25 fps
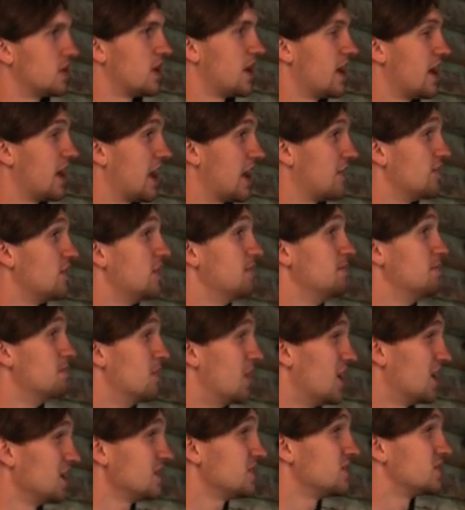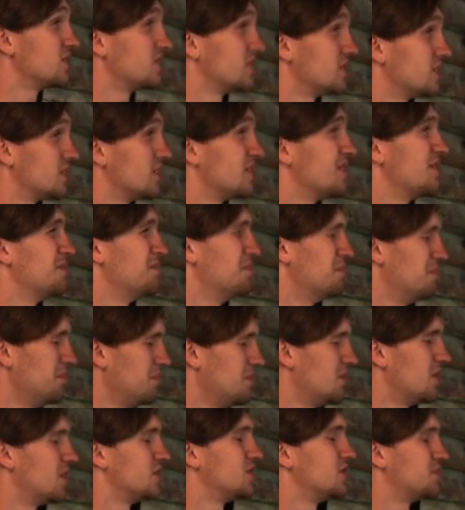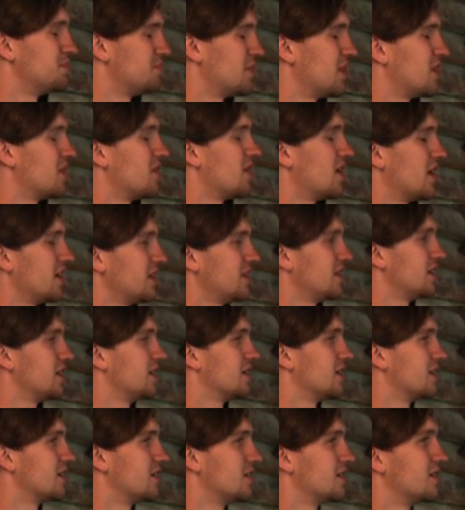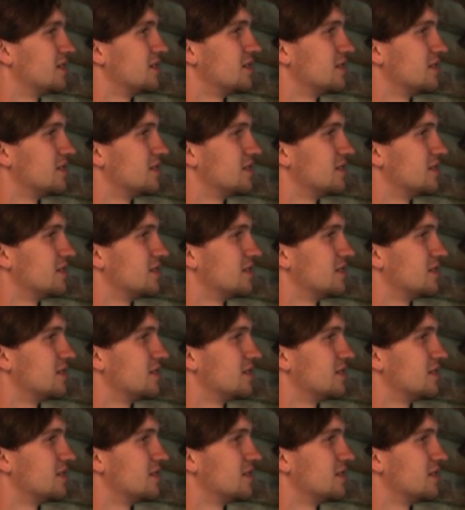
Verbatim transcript: I have a much, much better idea.